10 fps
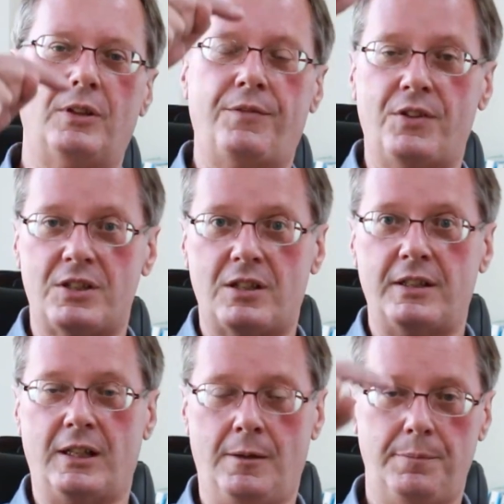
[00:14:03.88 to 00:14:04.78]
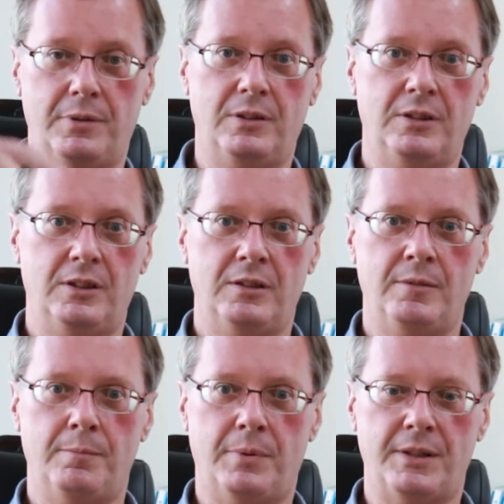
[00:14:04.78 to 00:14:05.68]
physically up,
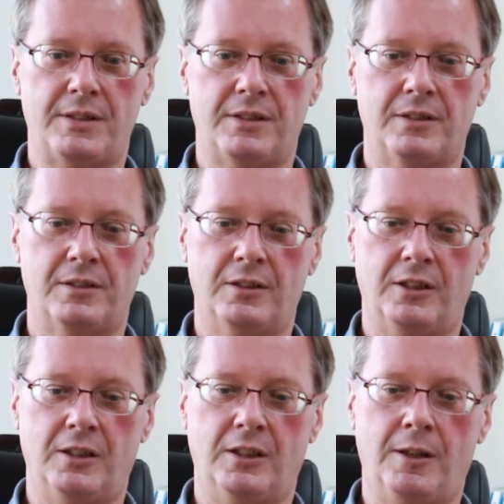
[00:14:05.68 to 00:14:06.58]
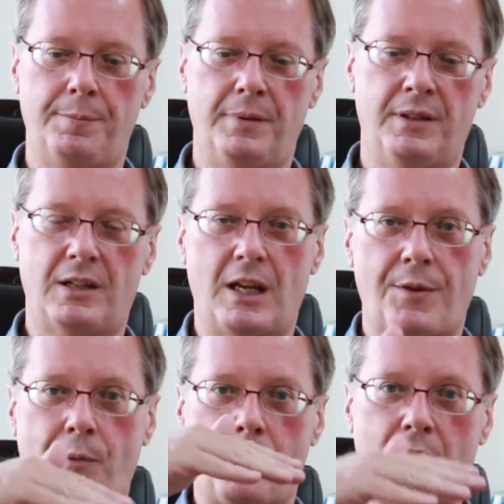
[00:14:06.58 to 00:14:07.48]
but up in kind
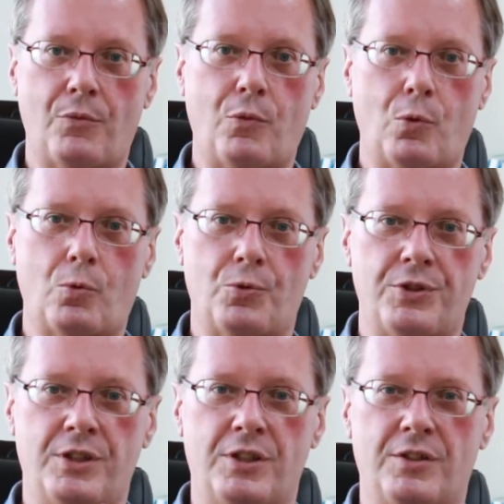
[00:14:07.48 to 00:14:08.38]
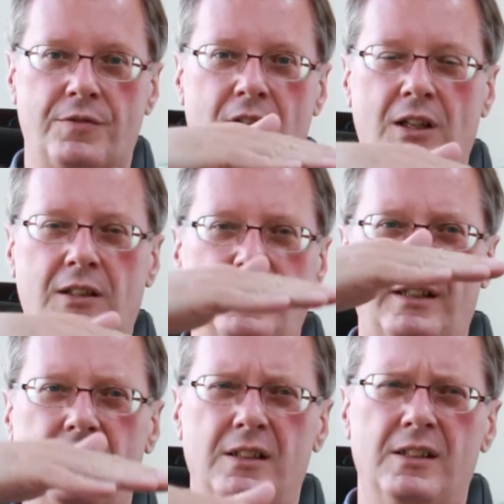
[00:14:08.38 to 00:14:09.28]
of a metaphorical sense of kind of like
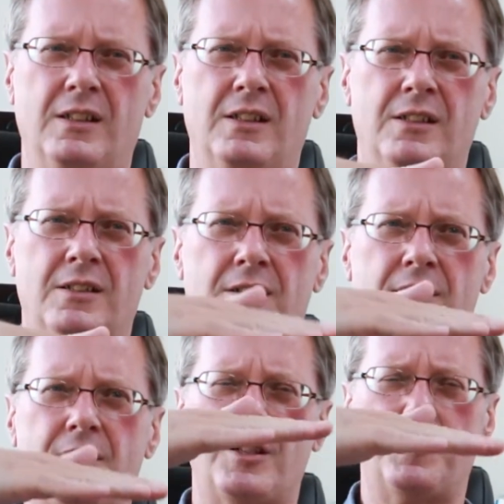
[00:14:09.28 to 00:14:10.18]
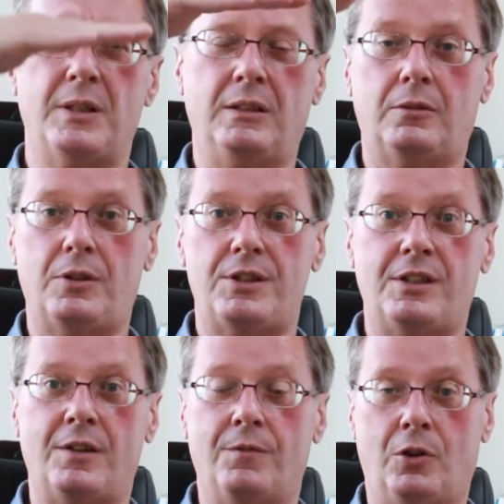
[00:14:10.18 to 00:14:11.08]
something increasing
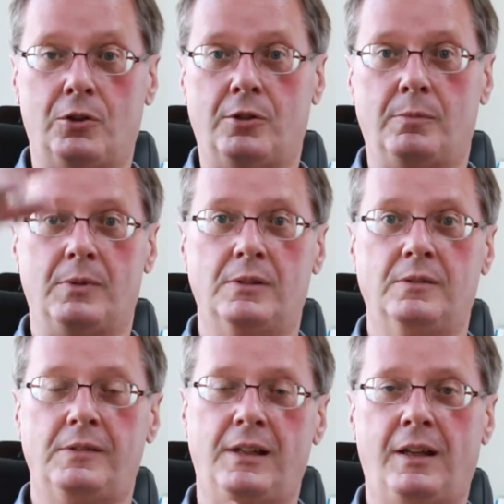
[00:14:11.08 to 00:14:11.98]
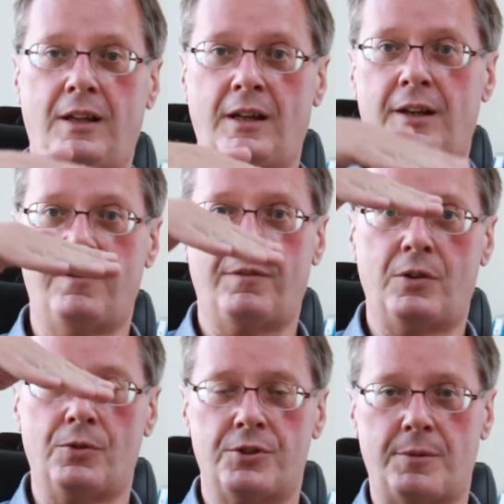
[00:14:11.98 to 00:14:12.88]
in volume. And it kind of
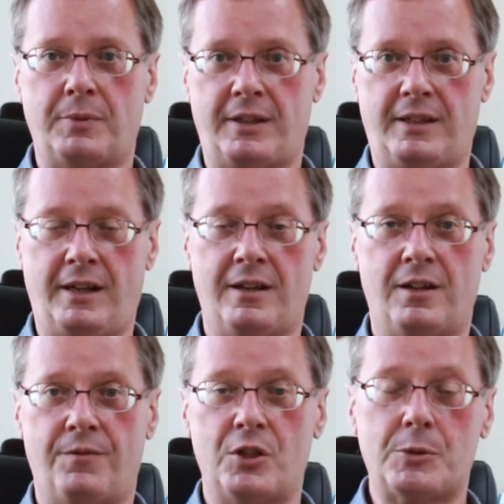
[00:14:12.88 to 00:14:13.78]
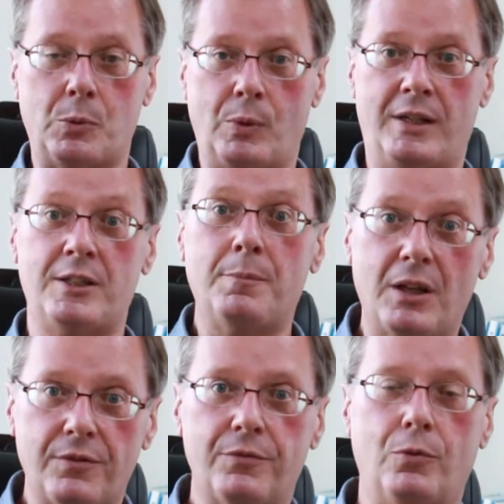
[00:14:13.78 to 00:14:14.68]
goes up like that in a visible way. It's a
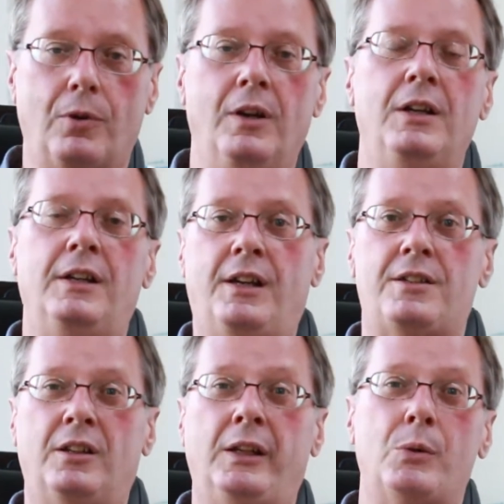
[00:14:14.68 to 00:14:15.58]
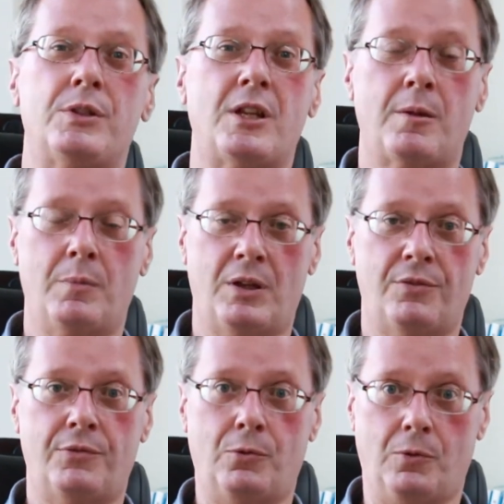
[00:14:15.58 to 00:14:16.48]
metaphor. It's a linguistic
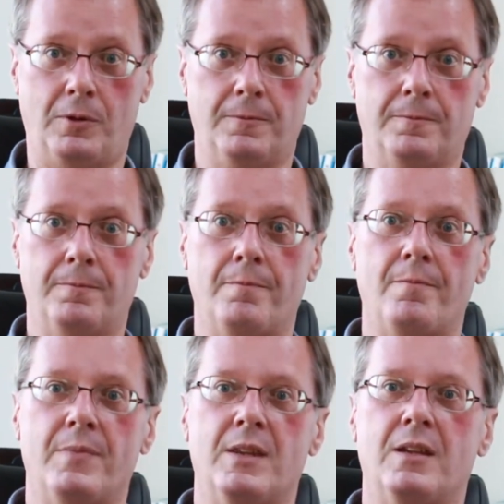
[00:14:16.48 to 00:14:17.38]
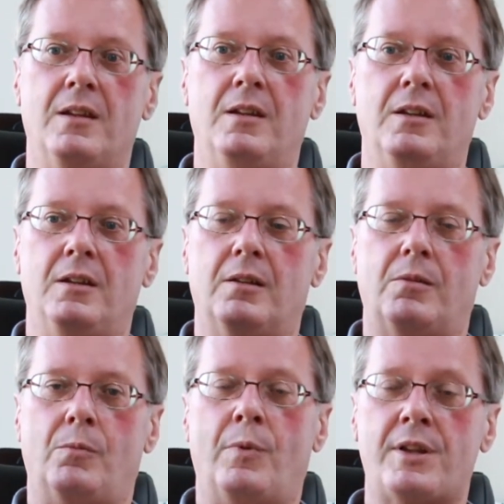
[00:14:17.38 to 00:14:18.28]
metaphor.
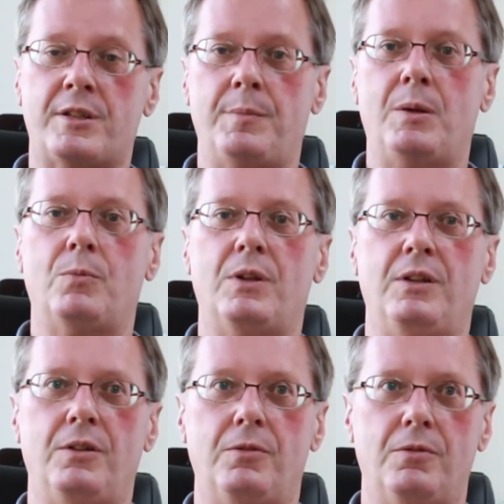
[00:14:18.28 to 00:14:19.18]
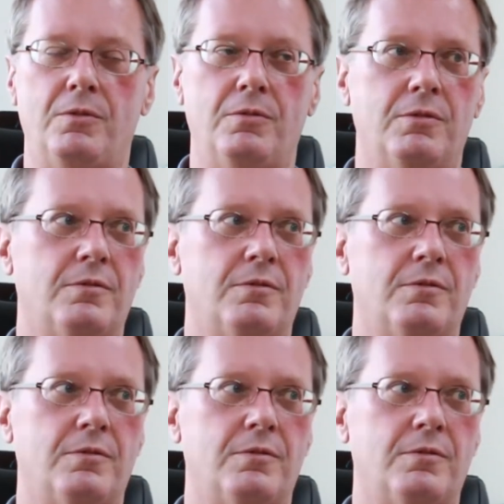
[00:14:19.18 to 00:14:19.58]
What does it mean when you